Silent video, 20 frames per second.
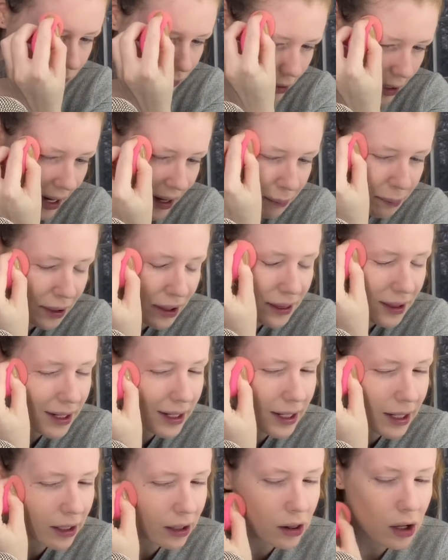I've been
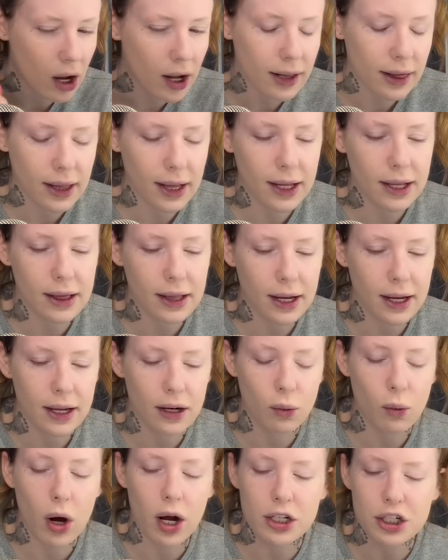thinking a lot lately
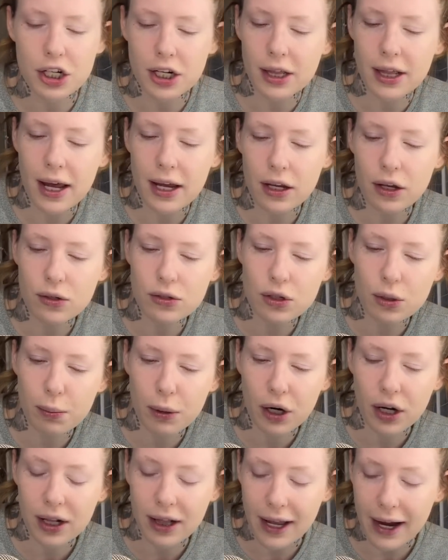and watching that
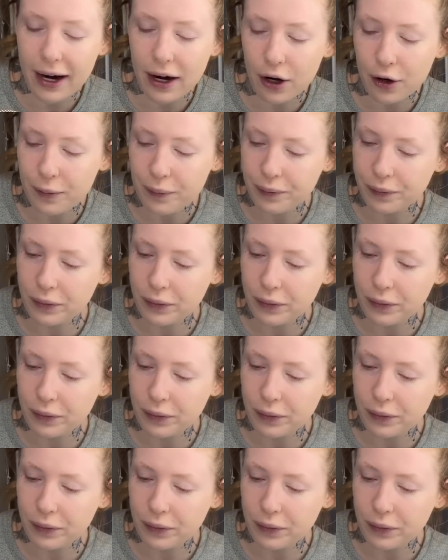YouTuber Claire.